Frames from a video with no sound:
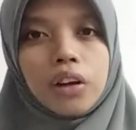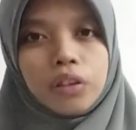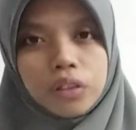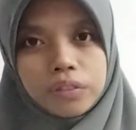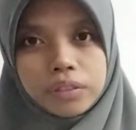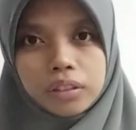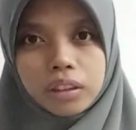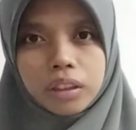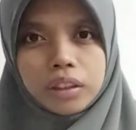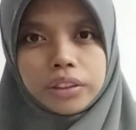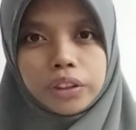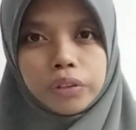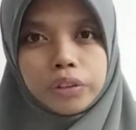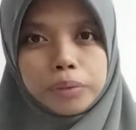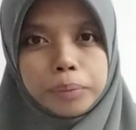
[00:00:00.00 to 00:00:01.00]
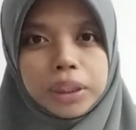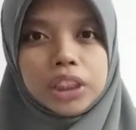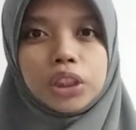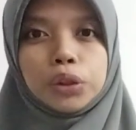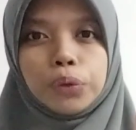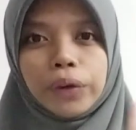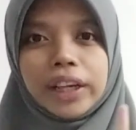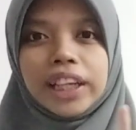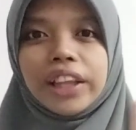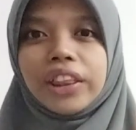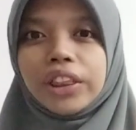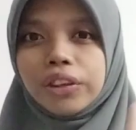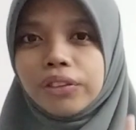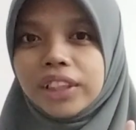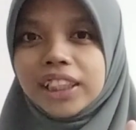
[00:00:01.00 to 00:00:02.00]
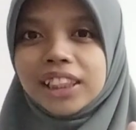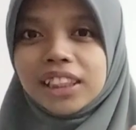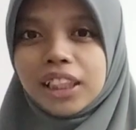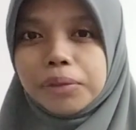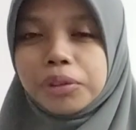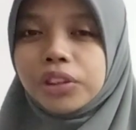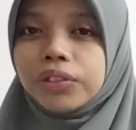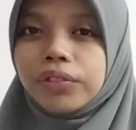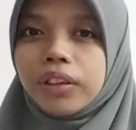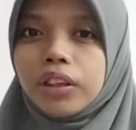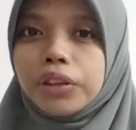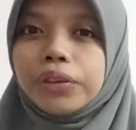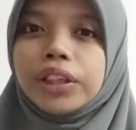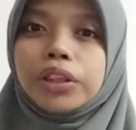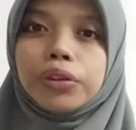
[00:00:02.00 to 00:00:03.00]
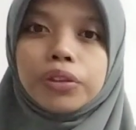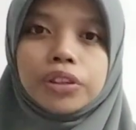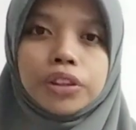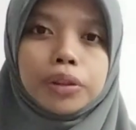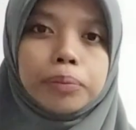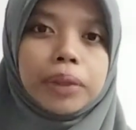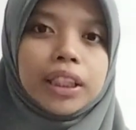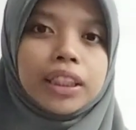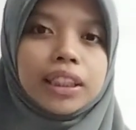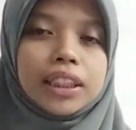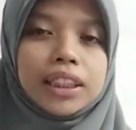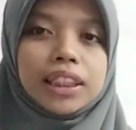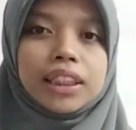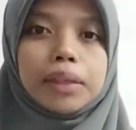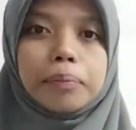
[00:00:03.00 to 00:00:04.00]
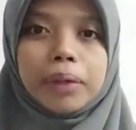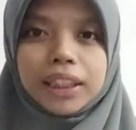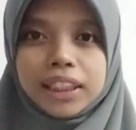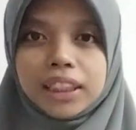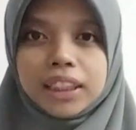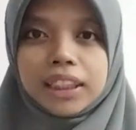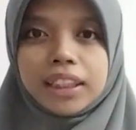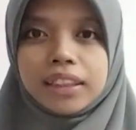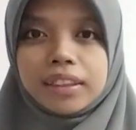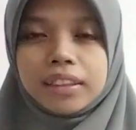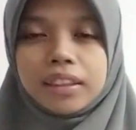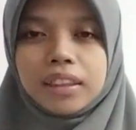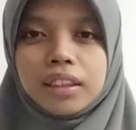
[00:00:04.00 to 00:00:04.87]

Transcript: Overall, there will be 23 steps to follow in order to make this batik cake.